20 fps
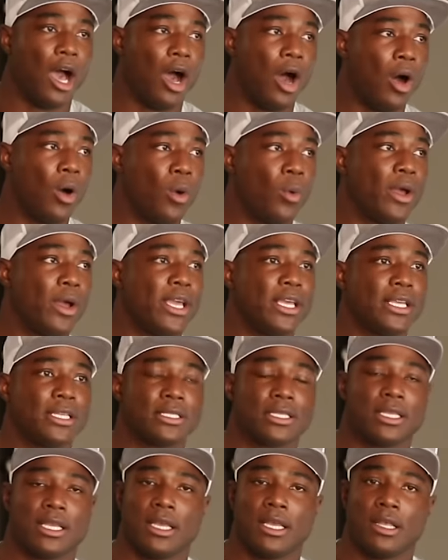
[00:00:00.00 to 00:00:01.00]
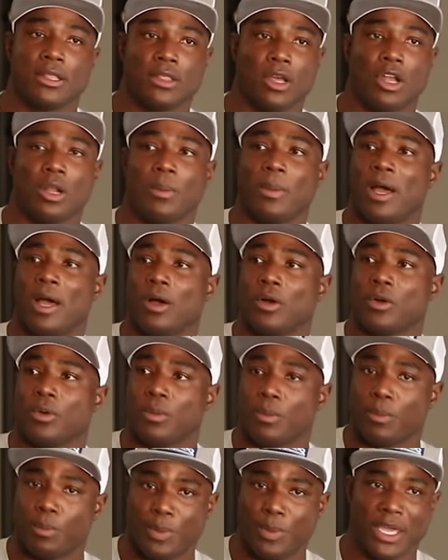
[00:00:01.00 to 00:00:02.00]
I always thought about
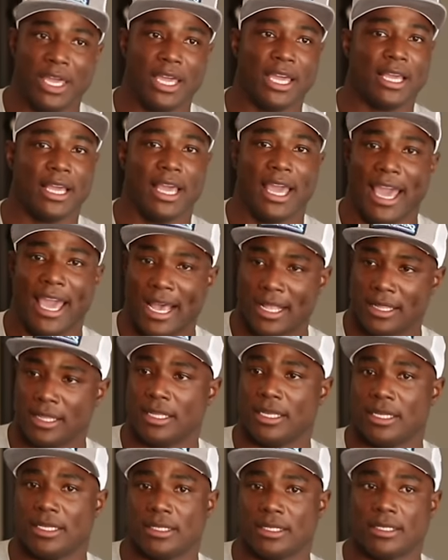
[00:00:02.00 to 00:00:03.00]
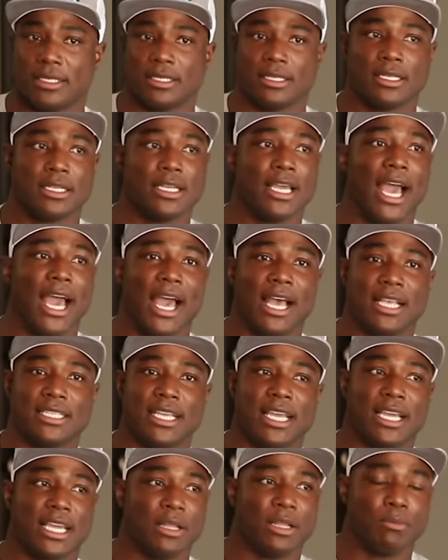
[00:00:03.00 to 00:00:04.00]
big athletes, guys
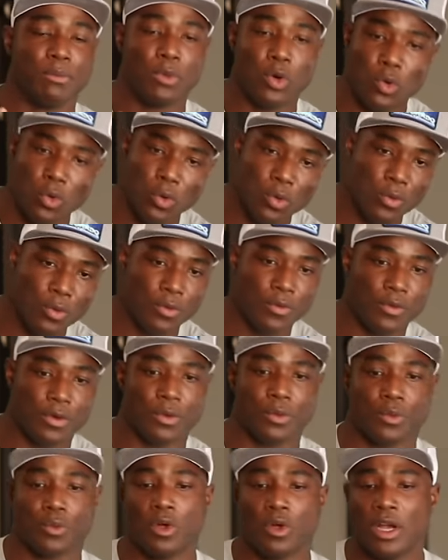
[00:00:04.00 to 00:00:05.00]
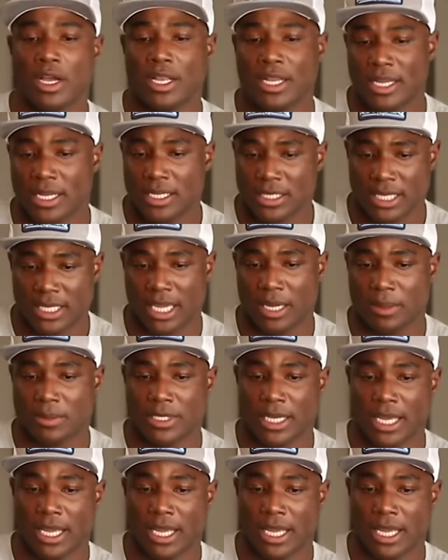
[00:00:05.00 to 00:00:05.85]
that can move, run at the same